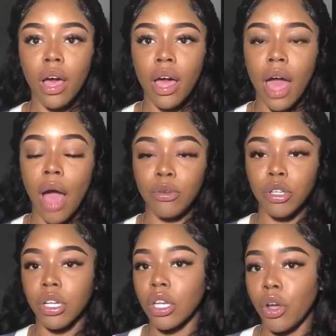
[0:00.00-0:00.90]
how it's
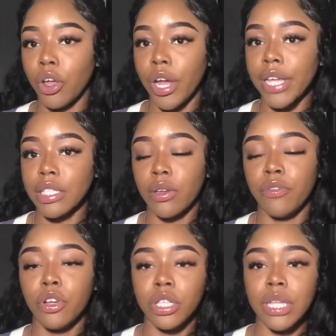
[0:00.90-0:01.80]
gonna look on your head. So if
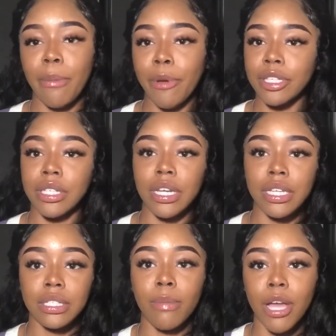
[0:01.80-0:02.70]
you're the type of person to
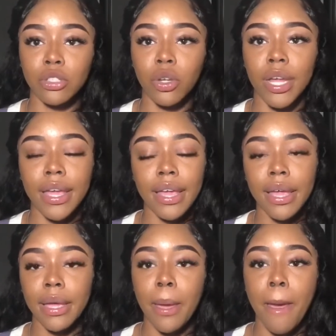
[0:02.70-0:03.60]
customize on a
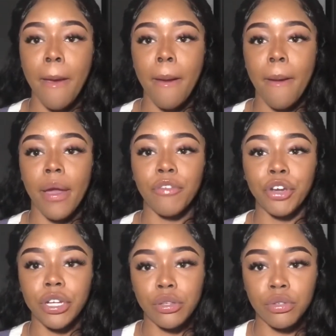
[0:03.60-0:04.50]
head, if you're
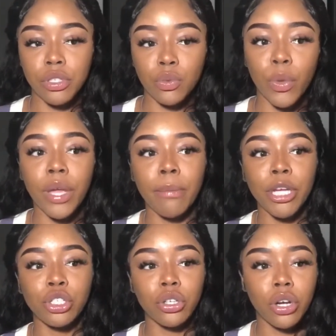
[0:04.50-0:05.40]
gonna use this wig, make
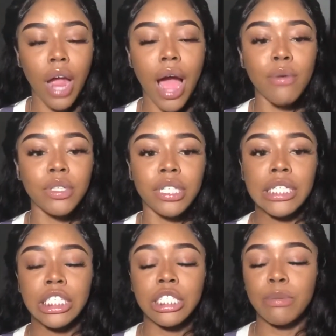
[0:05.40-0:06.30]
sure, I would say,
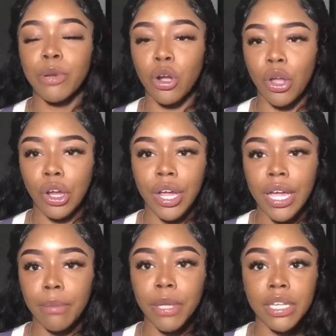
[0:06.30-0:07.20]
just to put it on your
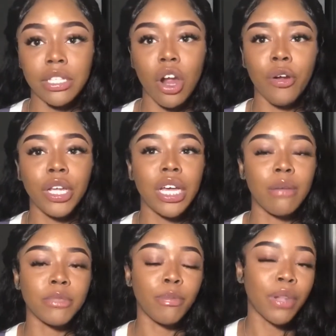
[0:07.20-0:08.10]
head because it already
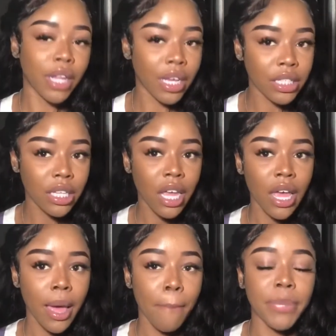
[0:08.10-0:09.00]
comes plucked.
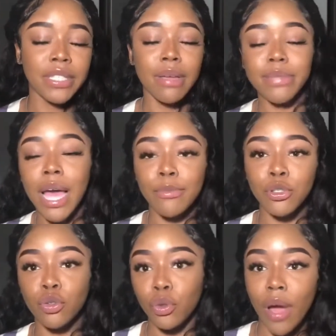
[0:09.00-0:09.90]
But sometimes you
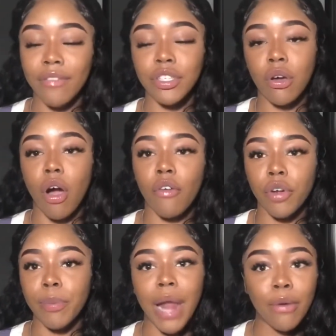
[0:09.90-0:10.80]
do have to go over it.
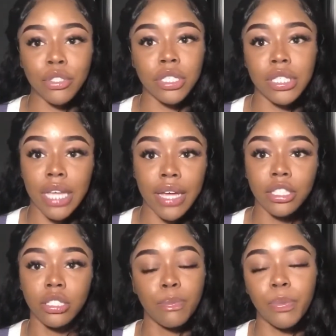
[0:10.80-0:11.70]
But I would just say,
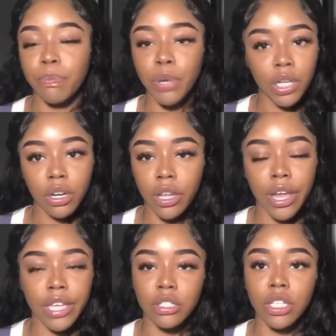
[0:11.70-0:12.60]
just put it on your
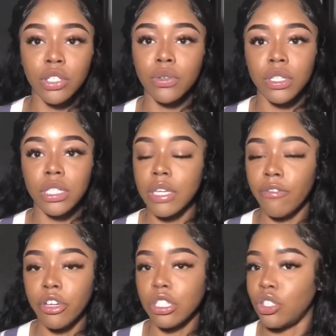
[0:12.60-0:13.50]
head so that you can see
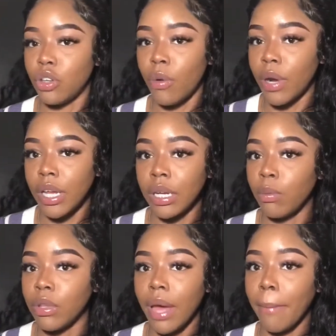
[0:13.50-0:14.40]
first, because you don't want to end up
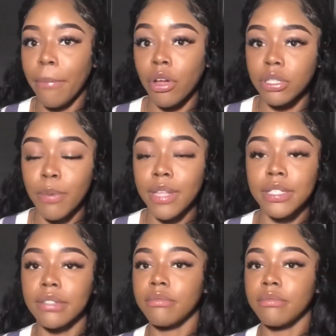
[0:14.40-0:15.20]
with like bald spots and